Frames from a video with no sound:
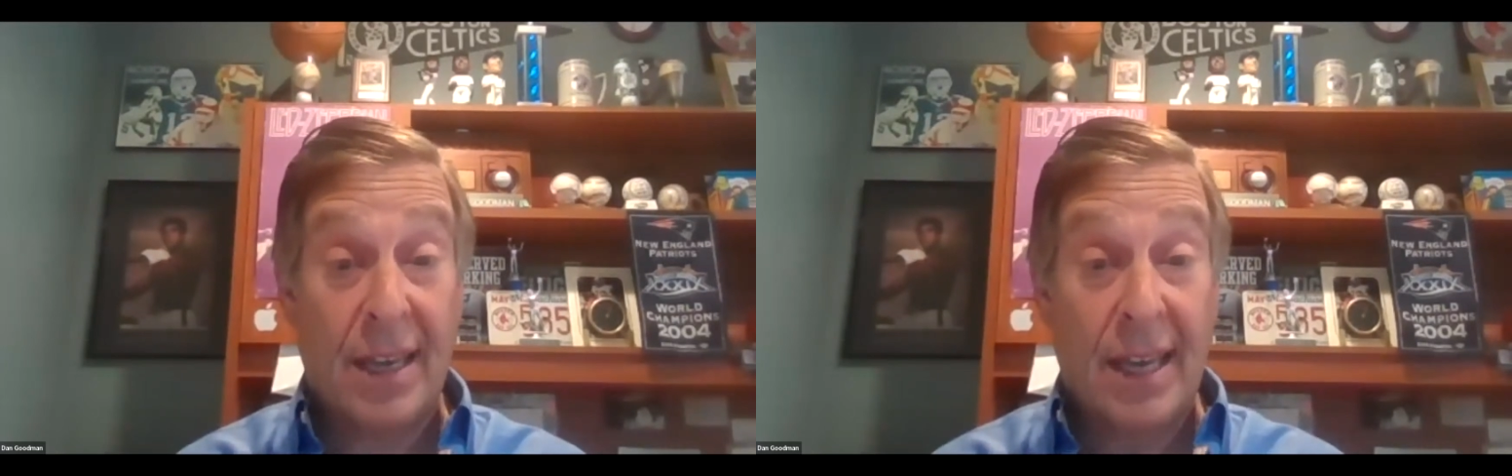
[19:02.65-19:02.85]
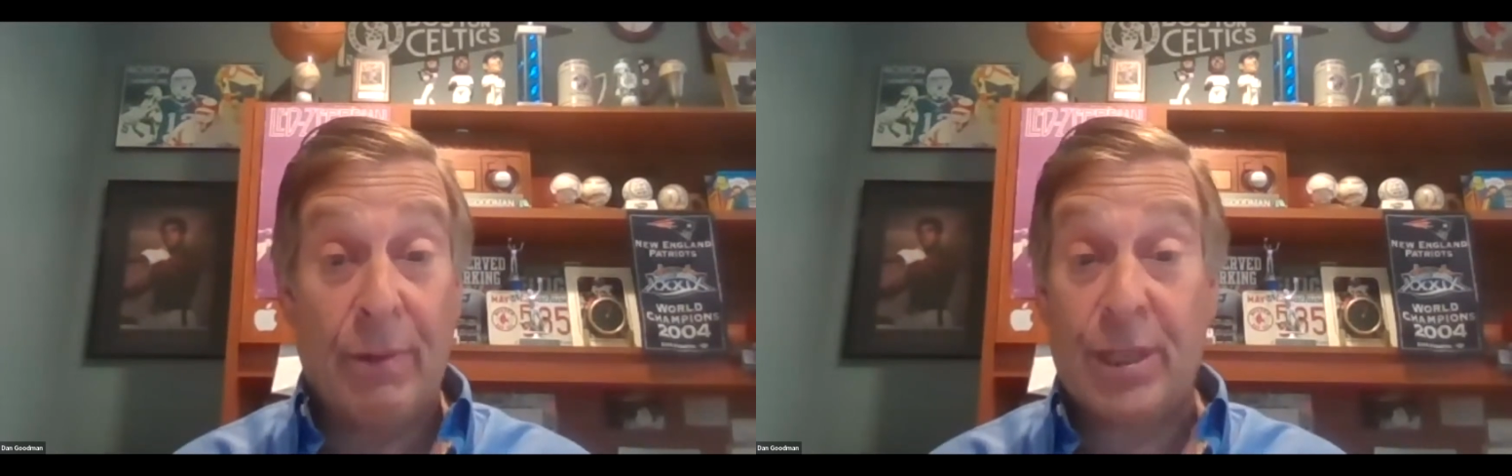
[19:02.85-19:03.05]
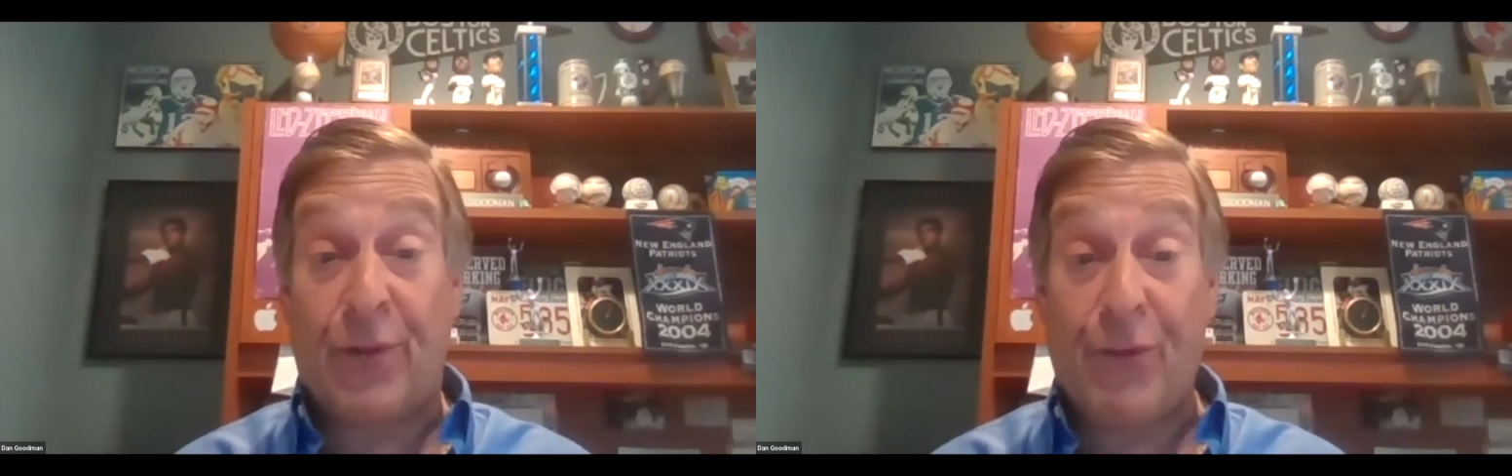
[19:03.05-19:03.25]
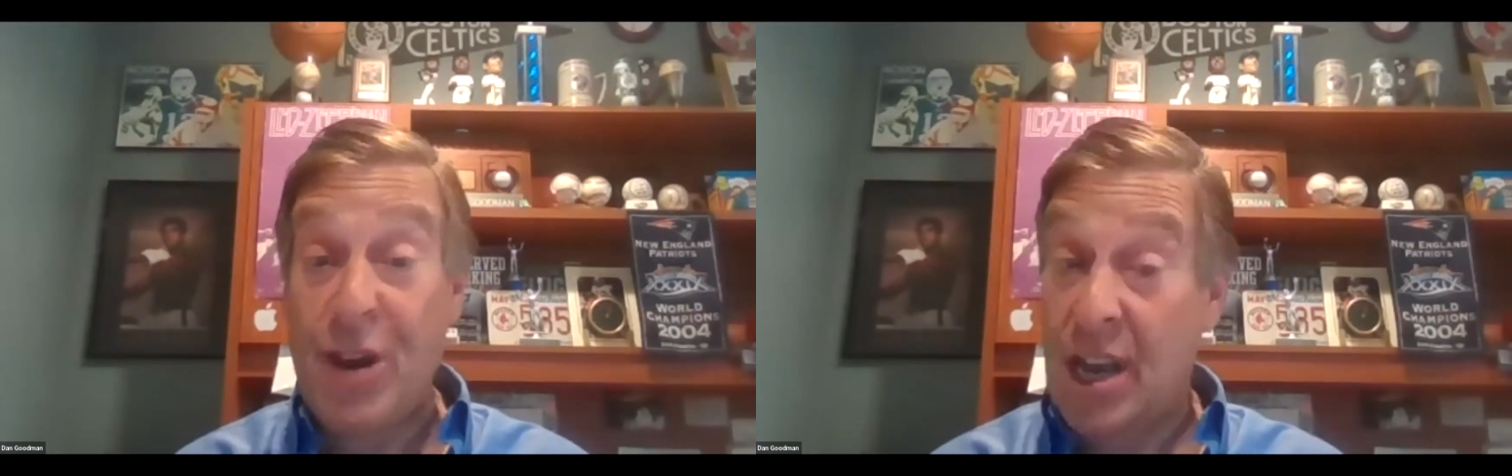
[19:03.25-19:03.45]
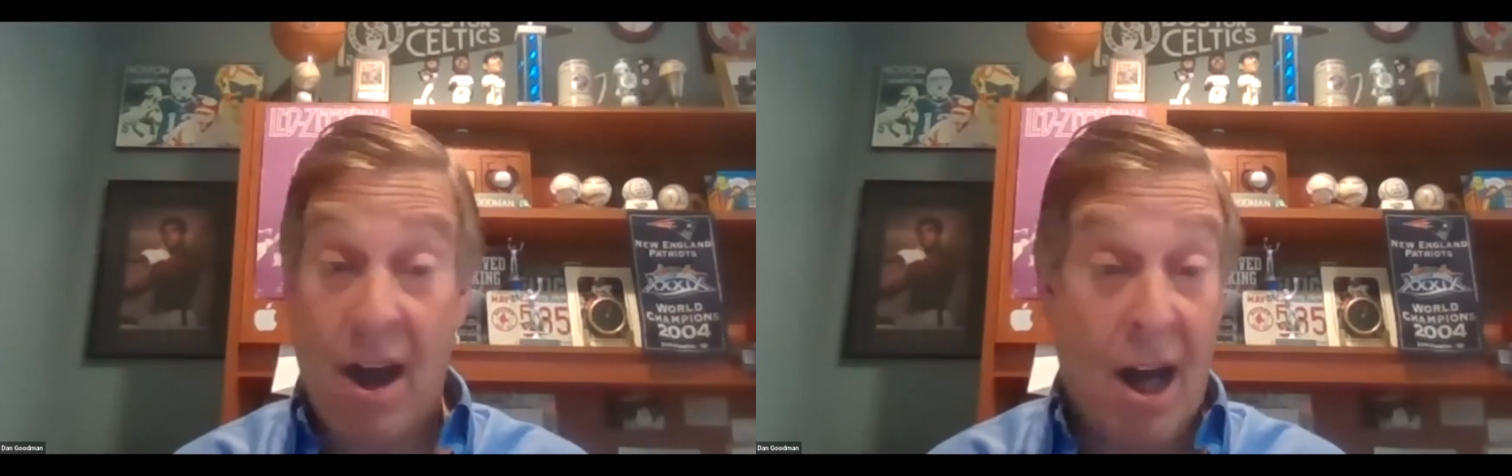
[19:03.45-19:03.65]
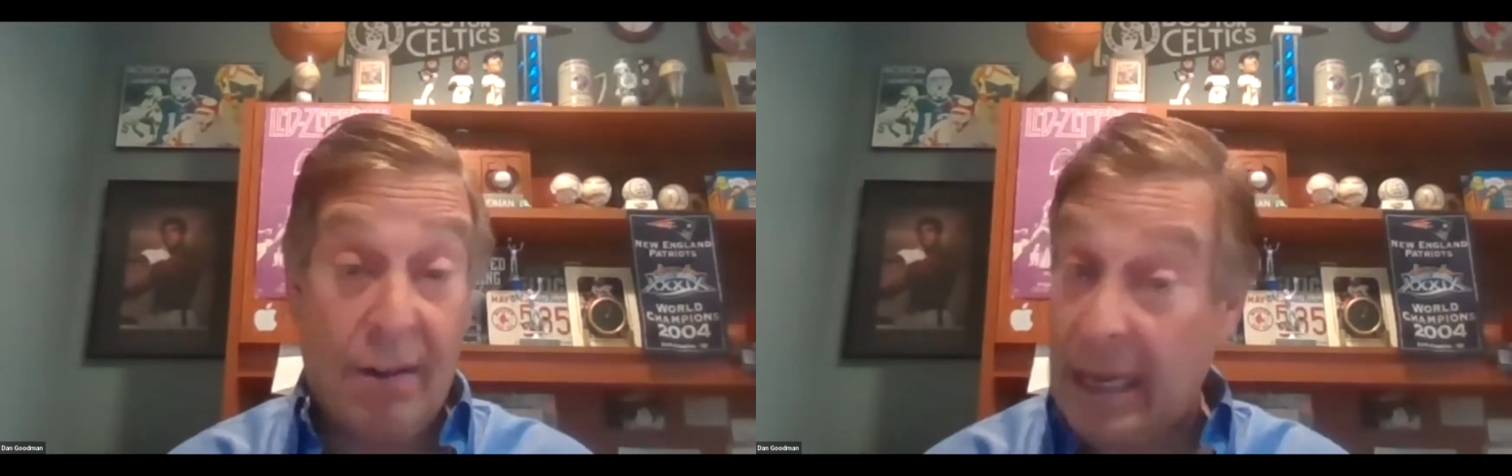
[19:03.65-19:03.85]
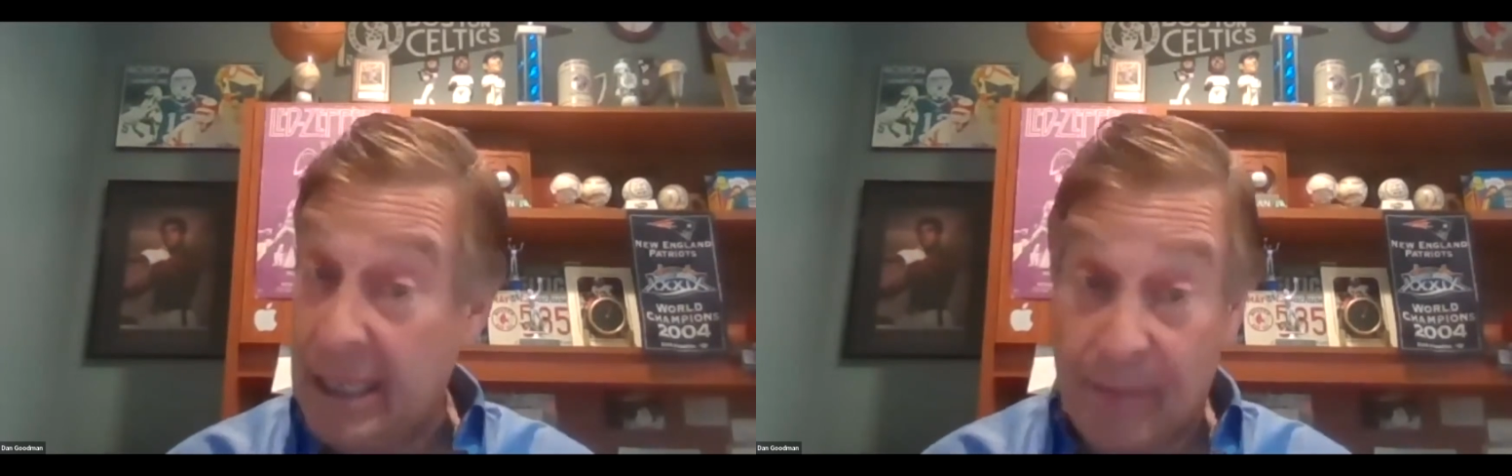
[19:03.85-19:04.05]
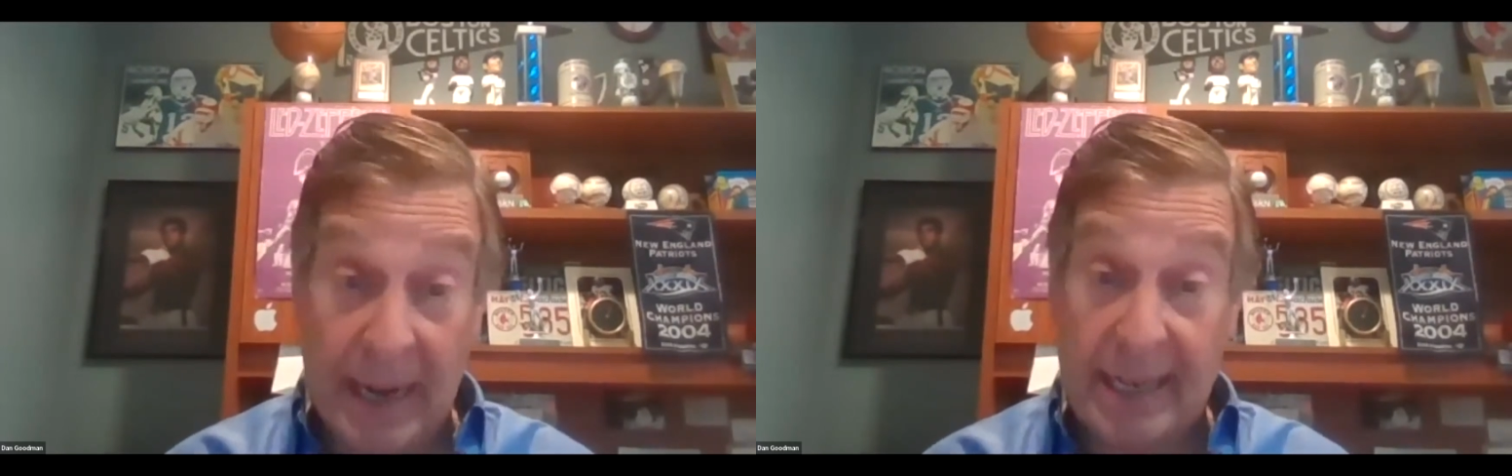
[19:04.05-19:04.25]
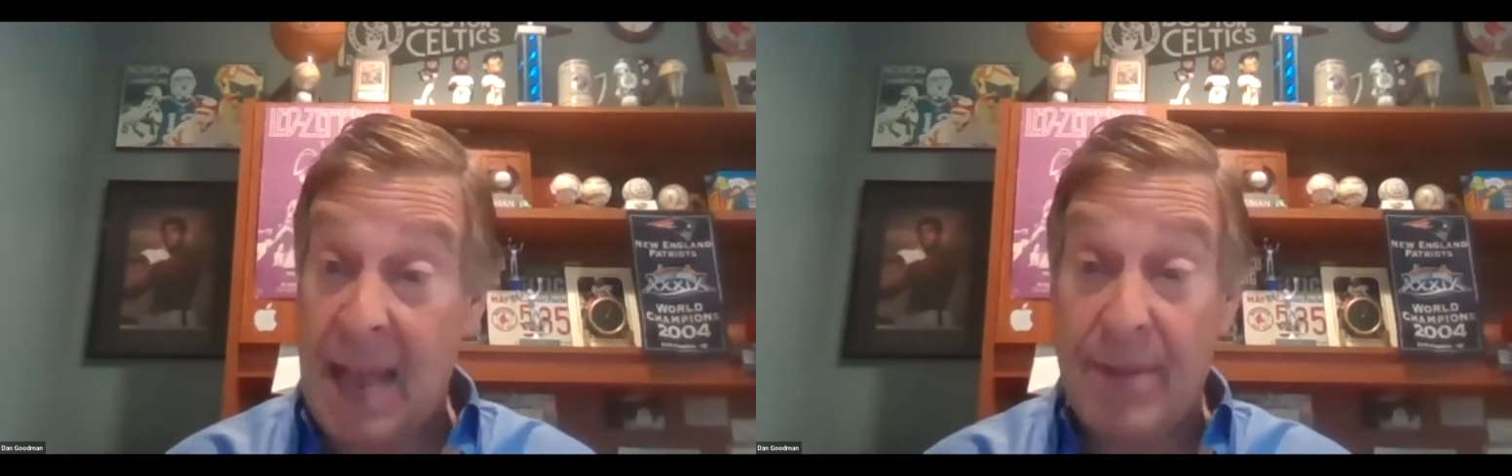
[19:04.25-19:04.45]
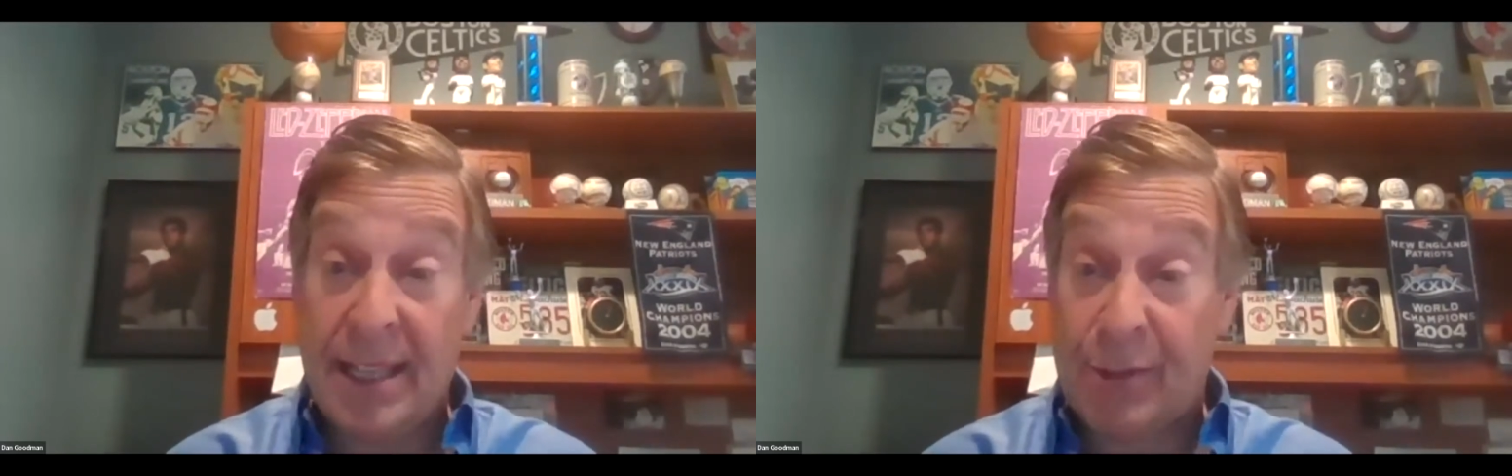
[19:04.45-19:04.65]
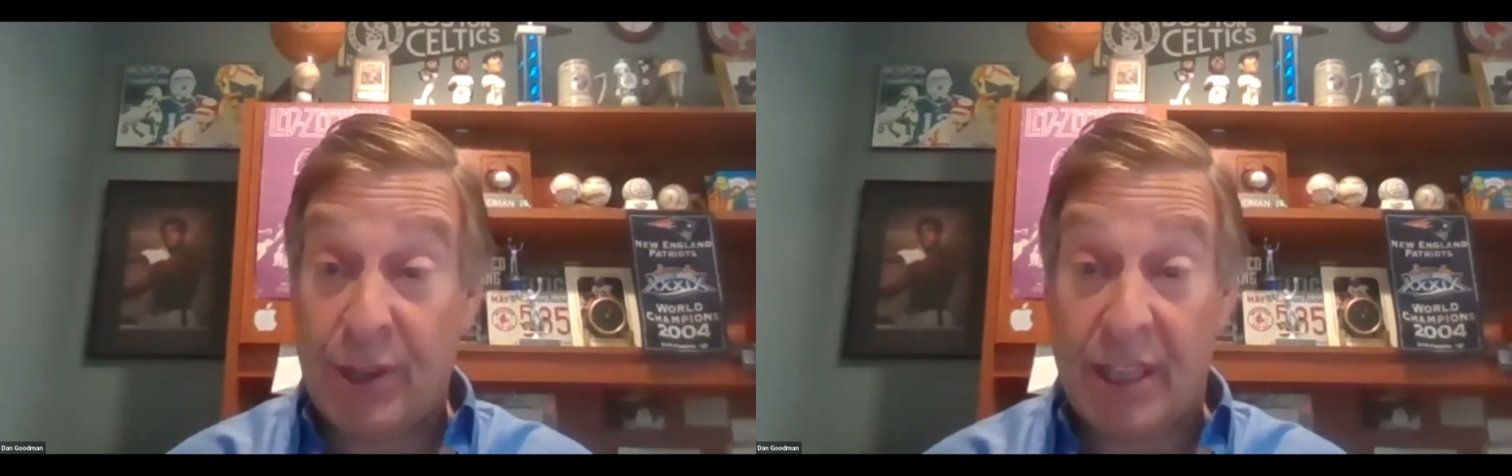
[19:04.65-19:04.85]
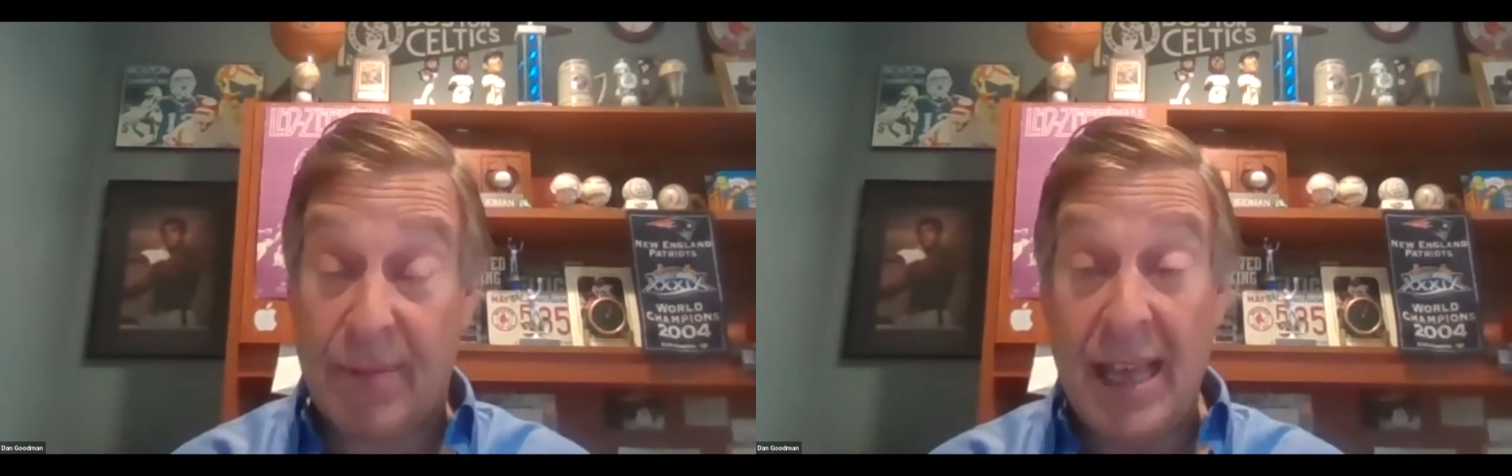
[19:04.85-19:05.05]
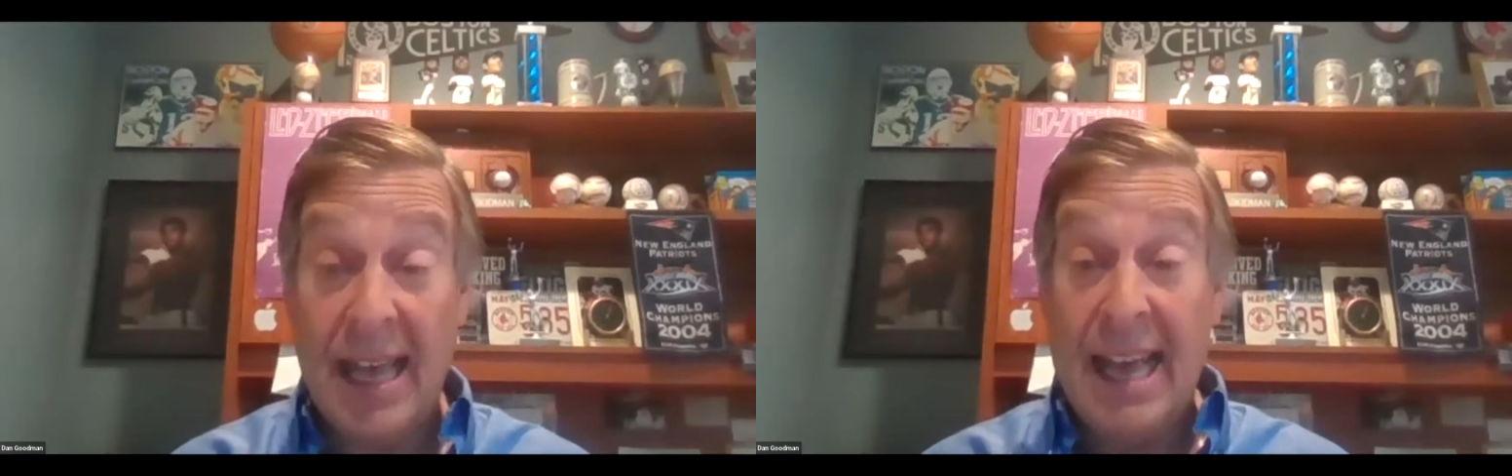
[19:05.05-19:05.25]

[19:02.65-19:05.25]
It was a free call. I just spent 10 minutes with them.